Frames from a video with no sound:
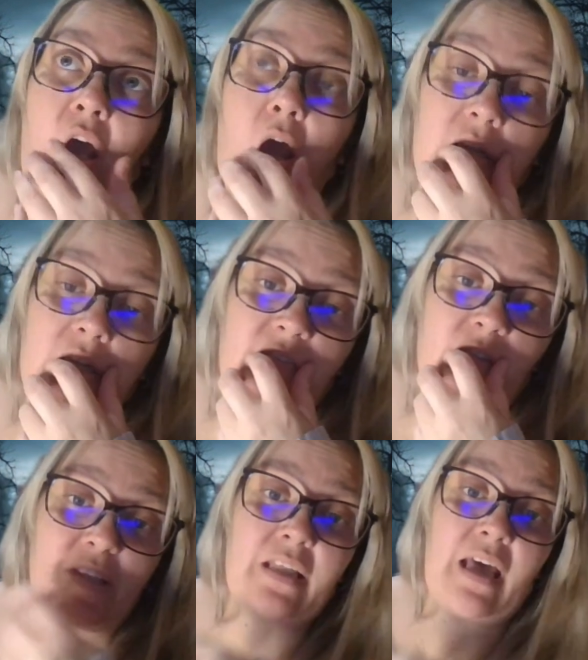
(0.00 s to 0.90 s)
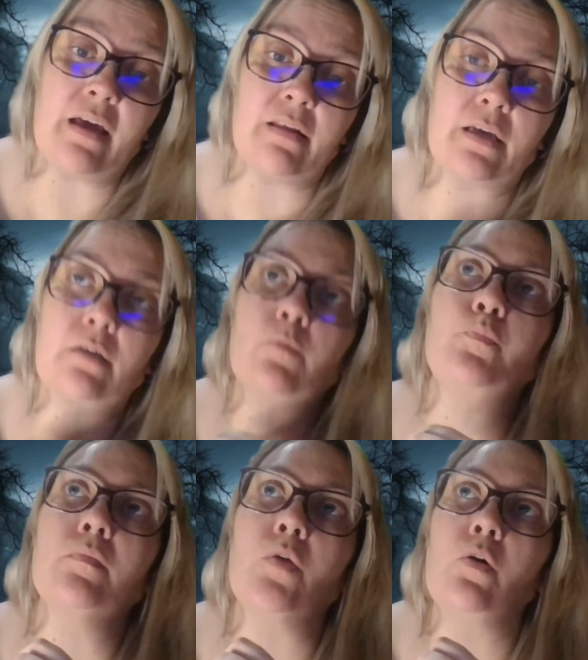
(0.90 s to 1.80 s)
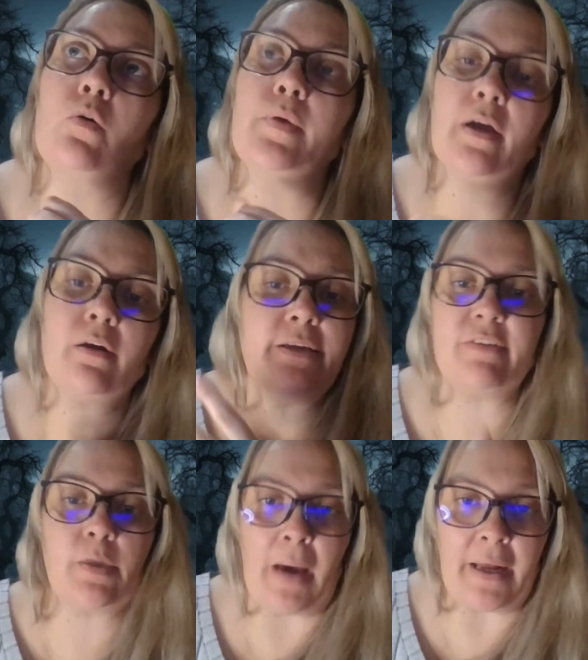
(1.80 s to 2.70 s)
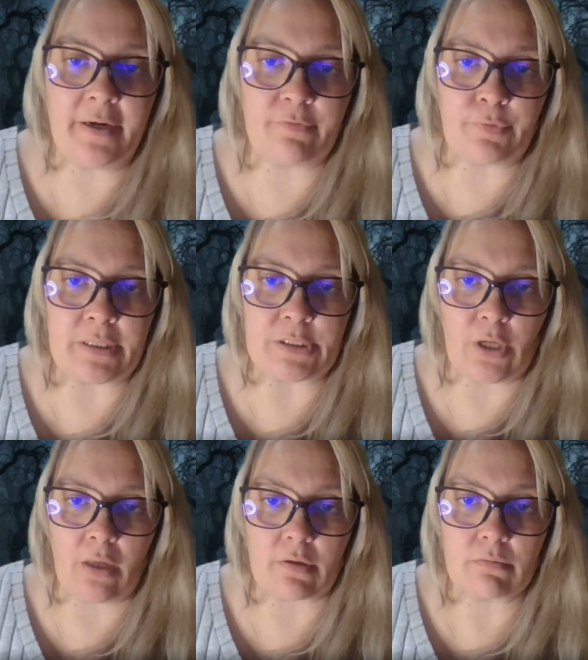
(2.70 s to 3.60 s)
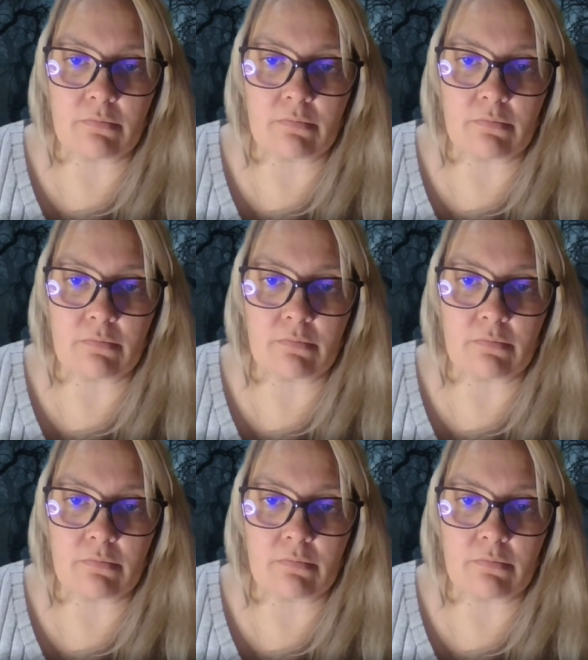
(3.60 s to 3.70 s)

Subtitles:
And even with that, like, we aren't even competitive with each other.